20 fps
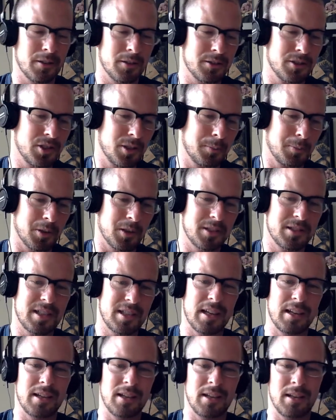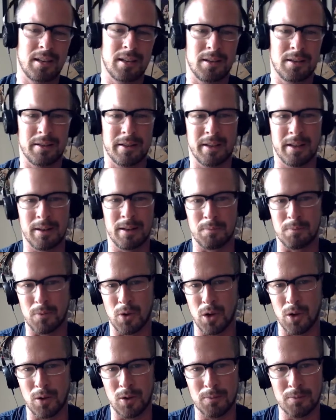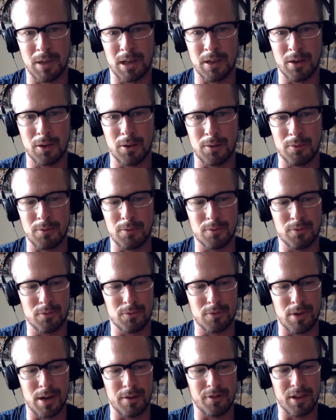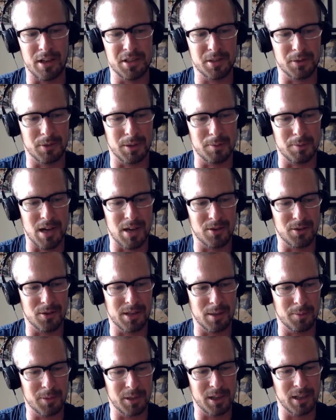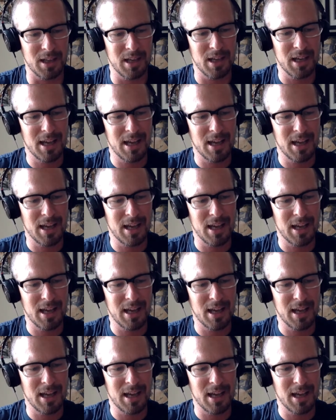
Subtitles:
superintendent, then my own renovation remodel company,